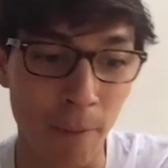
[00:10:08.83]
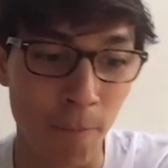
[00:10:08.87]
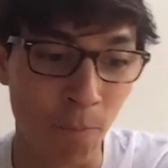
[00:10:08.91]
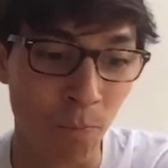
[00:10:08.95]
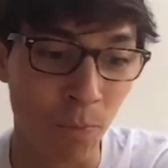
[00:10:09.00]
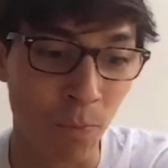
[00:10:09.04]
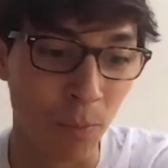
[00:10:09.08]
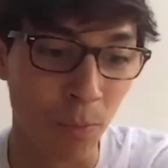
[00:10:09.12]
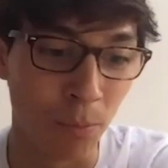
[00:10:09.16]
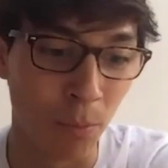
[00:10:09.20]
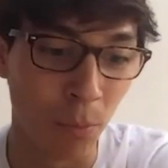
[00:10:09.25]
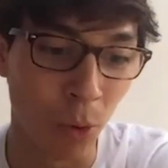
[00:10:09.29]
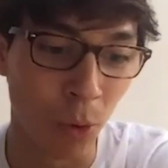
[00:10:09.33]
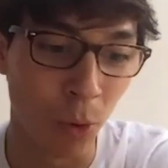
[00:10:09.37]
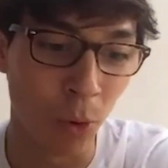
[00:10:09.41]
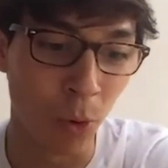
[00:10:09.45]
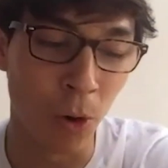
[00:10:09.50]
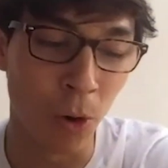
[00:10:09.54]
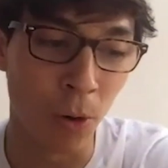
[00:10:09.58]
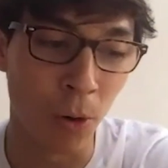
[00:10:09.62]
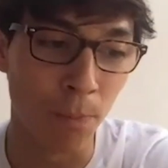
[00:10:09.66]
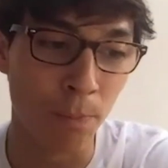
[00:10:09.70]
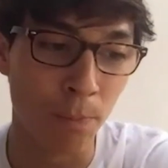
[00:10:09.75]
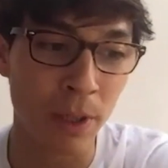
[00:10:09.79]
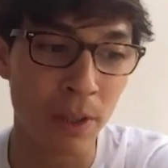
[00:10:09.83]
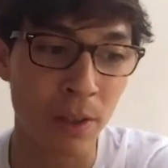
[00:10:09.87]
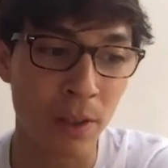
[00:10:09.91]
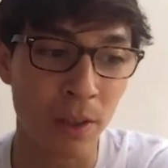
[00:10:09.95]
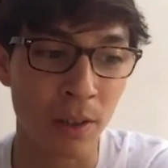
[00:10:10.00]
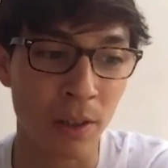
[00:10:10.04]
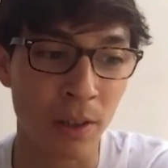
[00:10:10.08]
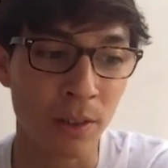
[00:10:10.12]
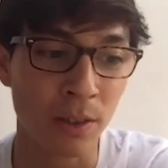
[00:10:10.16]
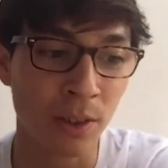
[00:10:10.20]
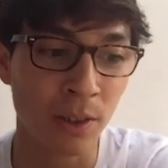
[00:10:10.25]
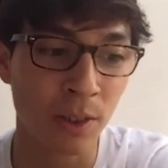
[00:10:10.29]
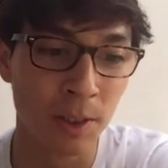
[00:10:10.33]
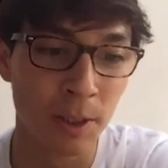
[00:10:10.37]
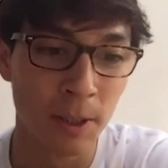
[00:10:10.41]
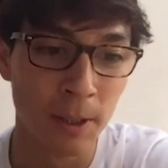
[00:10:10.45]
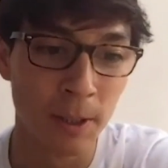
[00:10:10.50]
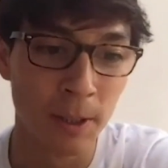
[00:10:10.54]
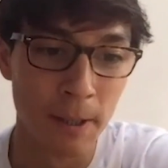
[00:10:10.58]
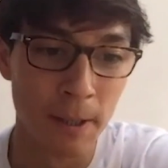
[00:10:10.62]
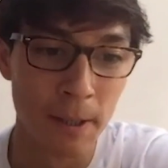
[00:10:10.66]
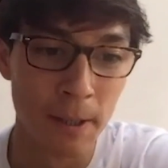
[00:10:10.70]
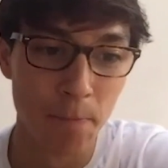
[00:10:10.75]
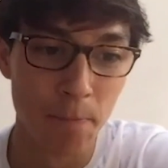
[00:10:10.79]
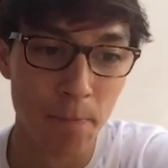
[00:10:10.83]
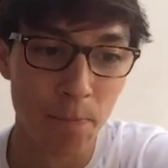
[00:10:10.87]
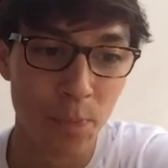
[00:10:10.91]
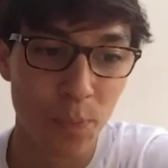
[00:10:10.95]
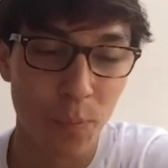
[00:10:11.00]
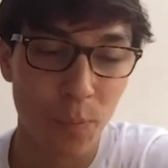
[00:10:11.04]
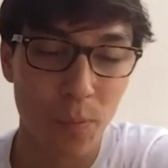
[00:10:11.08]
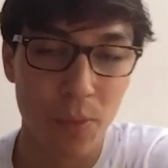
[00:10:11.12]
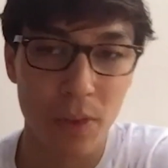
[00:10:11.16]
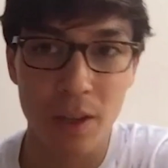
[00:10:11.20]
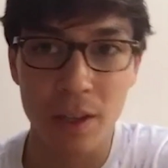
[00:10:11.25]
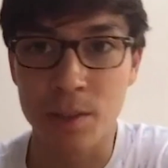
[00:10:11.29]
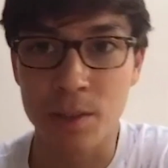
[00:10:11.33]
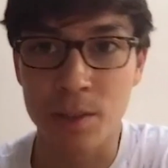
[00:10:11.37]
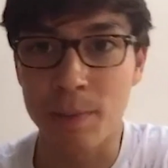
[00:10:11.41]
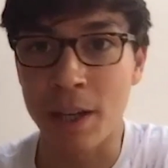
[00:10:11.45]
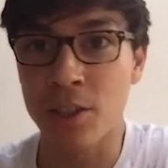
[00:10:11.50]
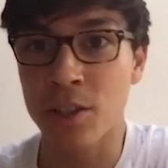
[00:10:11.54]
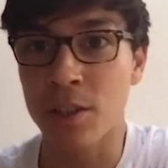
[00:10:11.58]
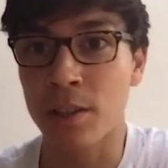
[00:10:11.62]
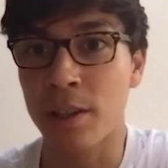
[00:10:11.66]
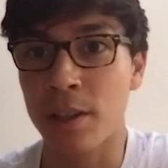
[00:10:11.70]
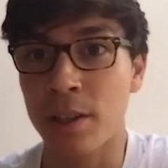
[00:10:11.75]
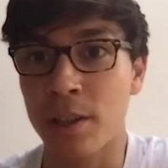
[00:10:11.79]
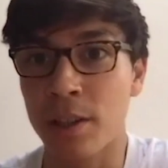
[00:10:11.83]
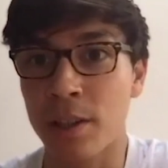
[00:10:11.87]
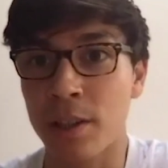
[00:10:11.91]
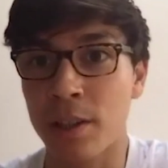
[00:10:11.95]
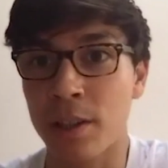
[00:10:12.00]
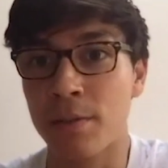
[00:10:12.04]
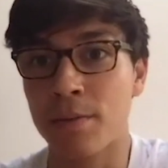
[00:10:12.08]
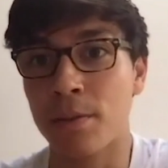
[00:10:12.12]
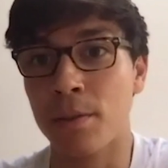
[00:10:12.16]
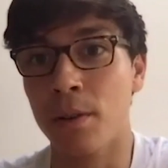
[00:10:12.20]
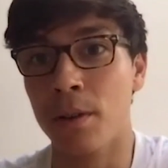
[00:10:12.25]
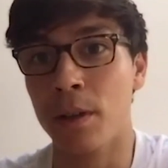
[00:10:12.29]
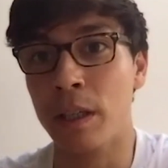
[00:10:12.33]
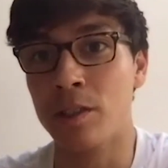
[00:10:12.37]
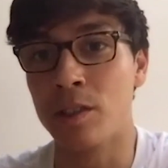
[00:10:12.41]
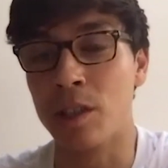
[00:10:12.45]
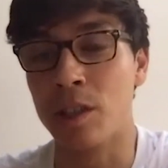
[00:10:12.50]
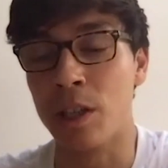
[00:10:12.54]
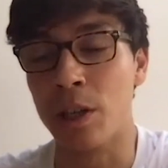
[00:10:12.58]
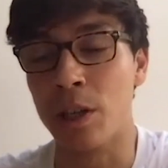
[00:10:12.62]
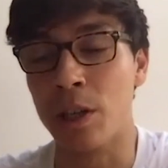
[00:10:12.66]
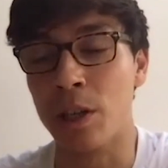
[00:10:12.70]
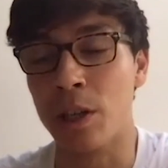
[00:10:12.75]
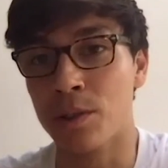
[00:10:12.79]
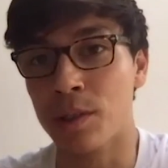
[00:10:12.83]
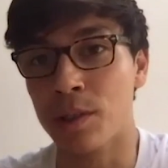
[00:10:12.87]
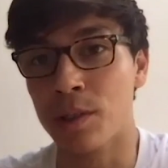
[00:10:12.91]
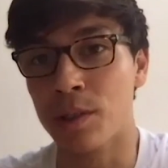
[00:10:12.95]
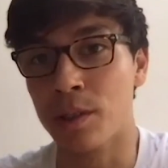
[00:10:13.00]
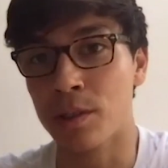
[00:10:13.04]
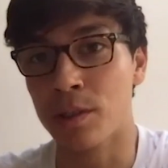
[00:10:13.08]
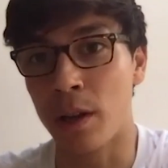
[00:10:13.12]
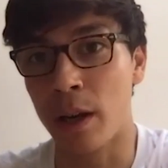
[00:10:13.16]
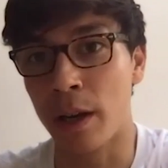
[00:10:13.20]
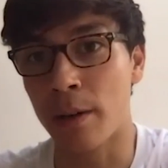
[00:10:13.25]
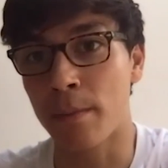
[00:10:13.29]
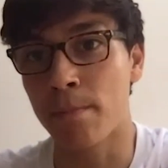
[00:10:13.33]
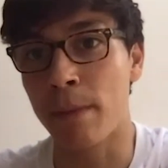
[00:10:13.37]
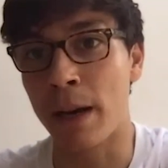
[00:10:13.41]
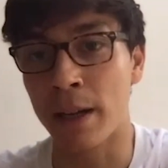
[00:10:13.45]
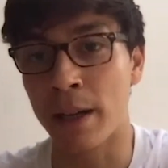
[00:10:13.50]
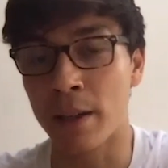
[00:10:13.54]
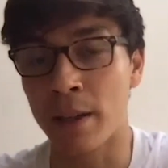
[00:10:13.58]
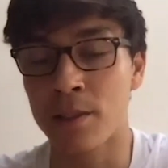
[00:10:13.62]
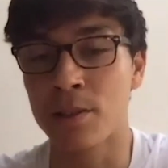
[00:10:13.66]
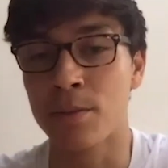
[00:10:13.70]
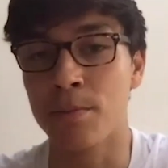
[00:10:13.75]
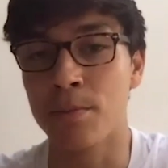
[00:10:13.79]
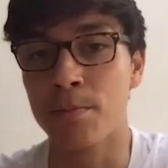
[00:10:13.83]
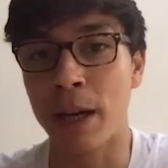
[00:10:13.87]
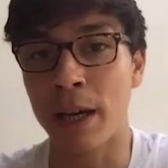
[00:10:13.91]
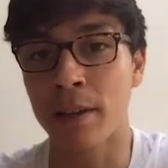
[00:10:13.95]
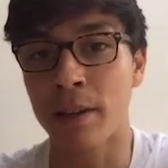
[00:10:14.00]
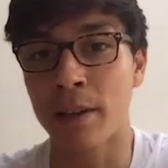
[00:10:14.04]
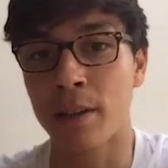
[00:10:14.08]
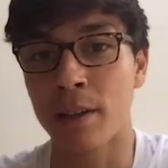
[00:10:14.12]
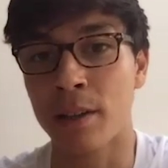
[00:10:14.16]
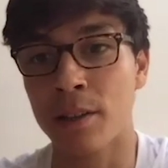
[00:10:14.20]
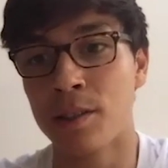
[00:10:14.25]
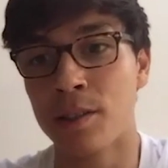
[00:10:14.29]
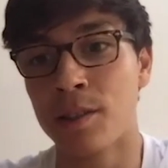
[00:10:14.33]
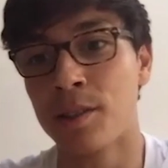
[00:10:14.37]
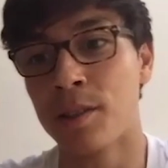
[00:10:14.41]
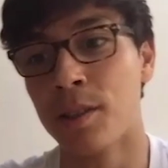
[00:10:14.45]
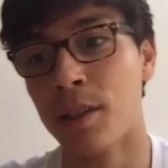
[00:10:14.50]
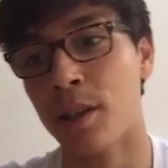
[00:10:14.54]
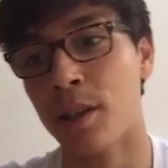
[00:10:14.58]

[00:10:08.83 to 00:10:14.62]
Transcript: more because, especially for the sequences like Maggots and Beckett's,